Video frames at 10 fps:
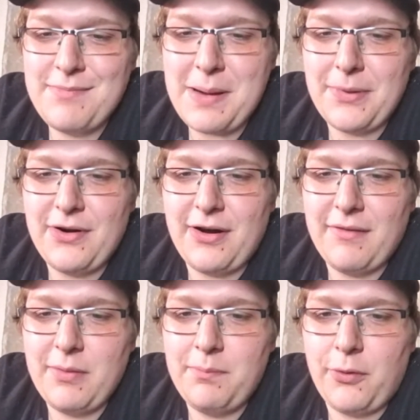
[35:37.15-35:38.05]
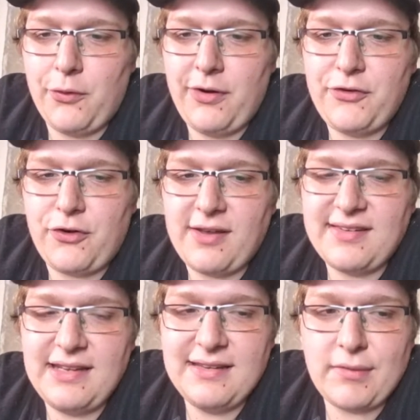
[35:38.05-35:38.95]
member of the Board of
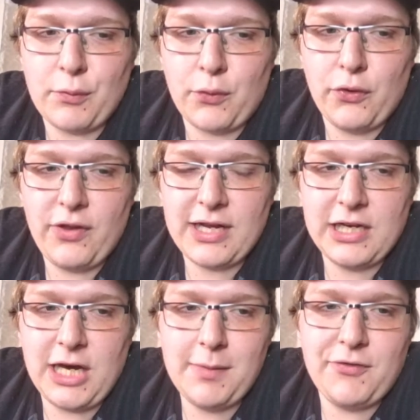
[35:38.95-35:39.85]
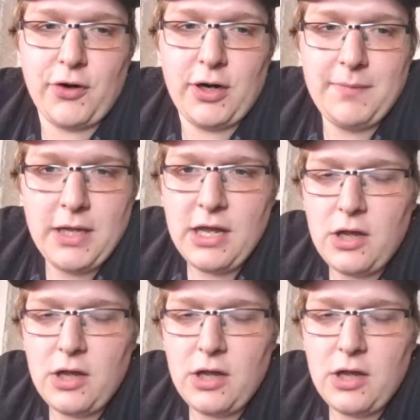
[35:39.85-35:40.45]
Trustees of the World Economic Forum,